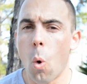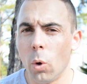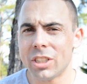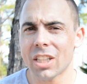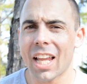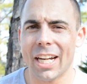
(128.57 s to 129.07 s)
Or
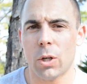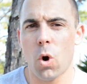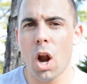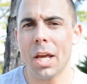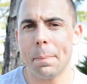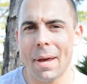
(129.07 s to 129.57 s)
is it like
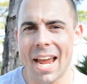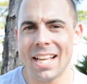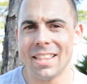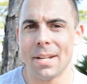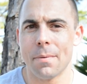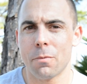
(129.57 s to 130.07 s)
chronic pain
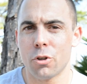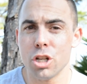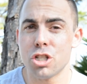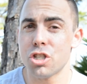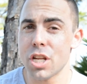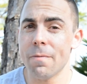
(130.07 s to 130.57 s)
that
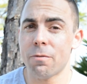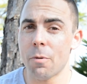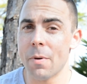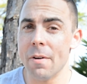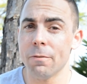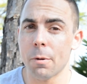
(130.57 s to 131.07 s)
could stem
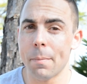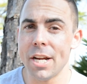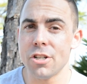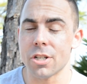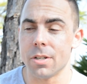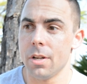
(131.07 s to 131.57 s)
from
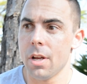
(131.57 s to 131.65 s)
inflammation?